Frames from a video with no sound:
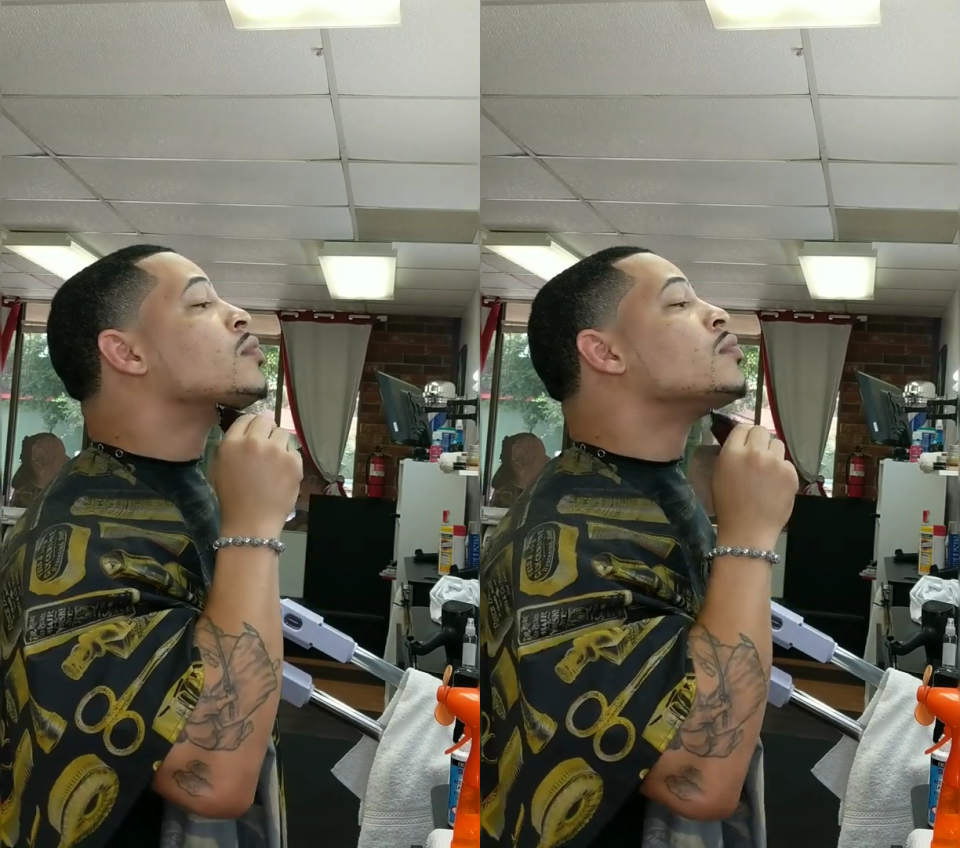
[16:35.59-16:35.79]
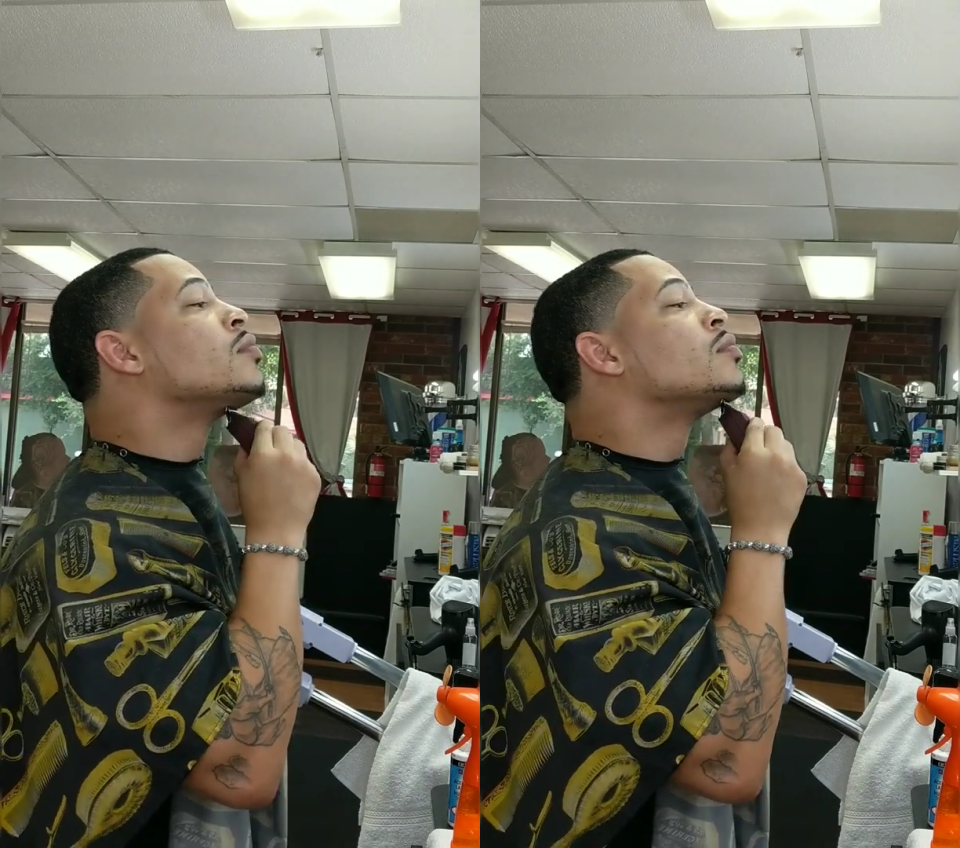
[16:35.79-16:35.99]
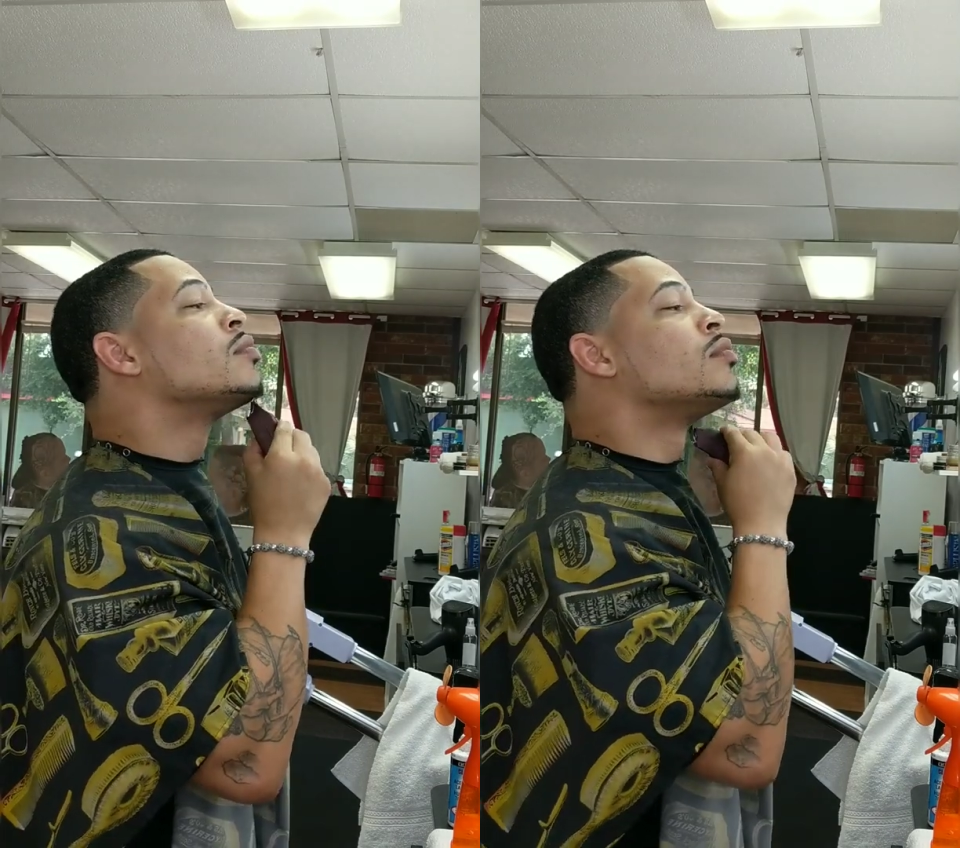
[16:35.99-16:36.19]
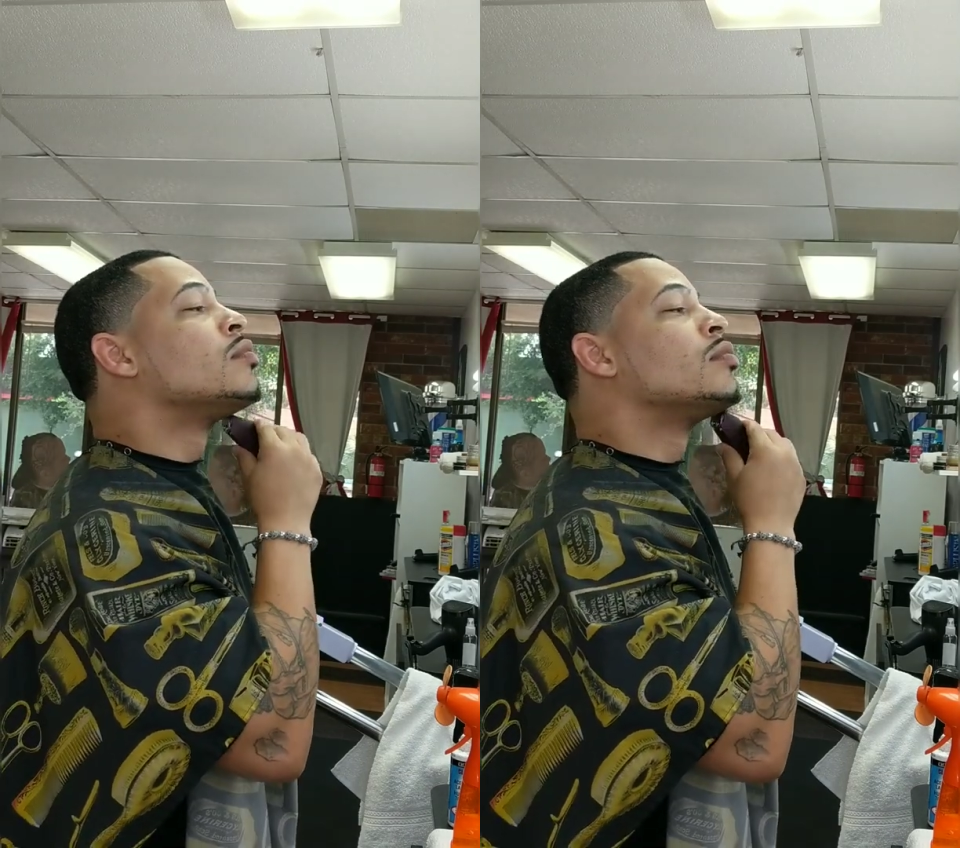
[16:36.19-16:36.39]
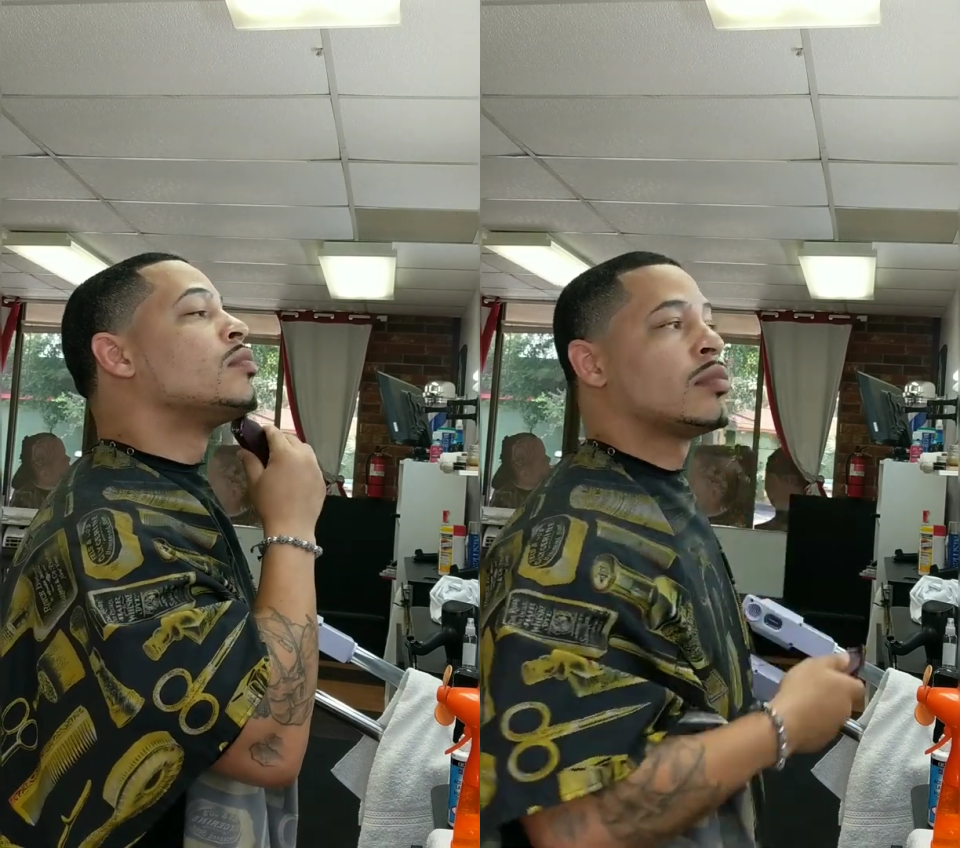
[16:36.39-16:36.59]
stretch my
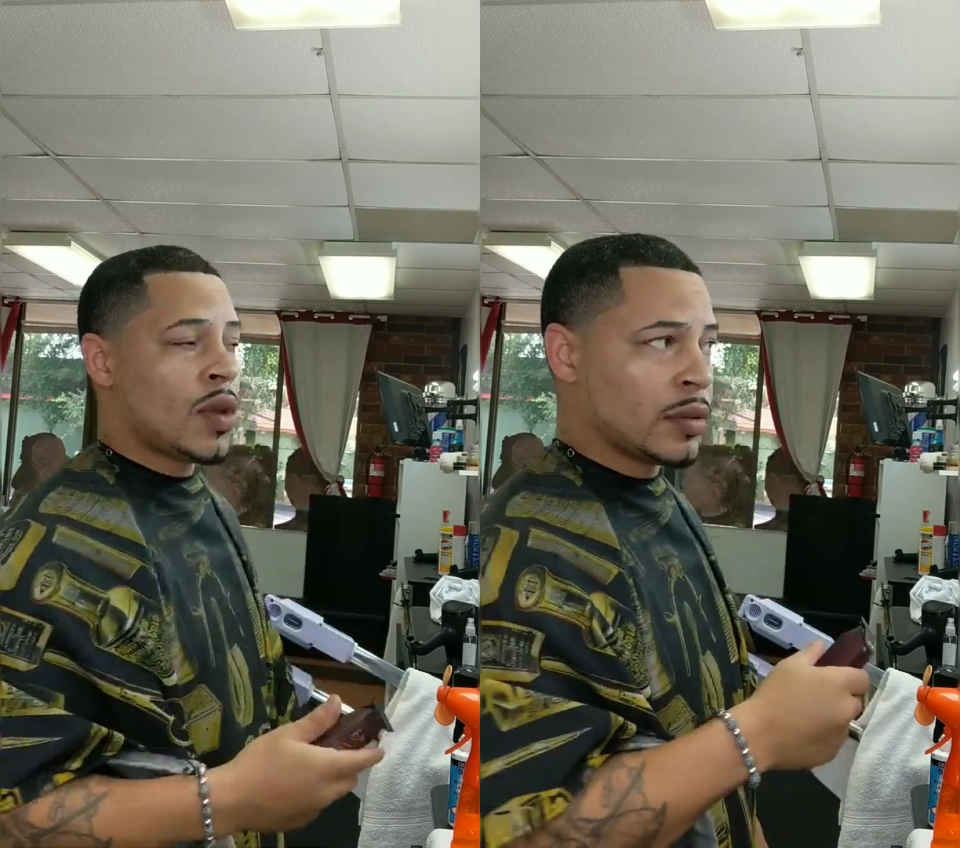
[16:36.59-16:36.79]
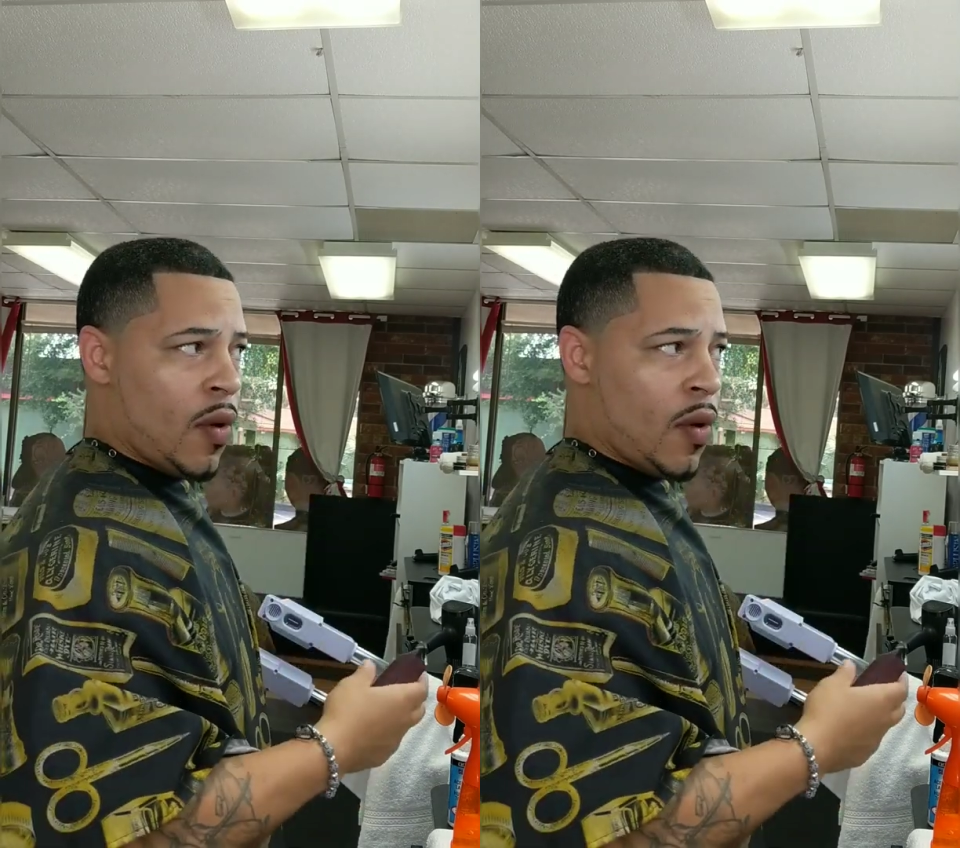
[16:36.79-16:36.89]
skin.